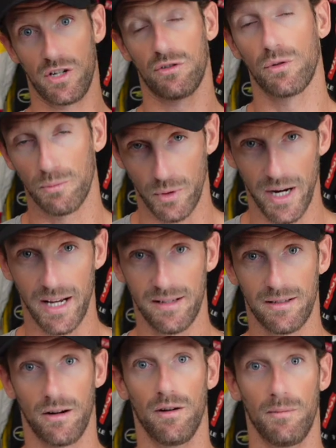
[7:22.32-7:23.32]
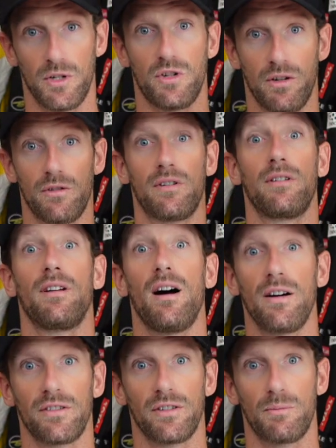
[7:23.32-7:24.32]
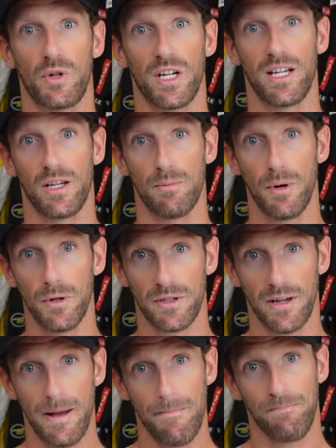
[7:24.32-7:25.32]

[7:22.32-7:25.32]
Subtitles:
into the brakes, or how much into the tires and the braking you put.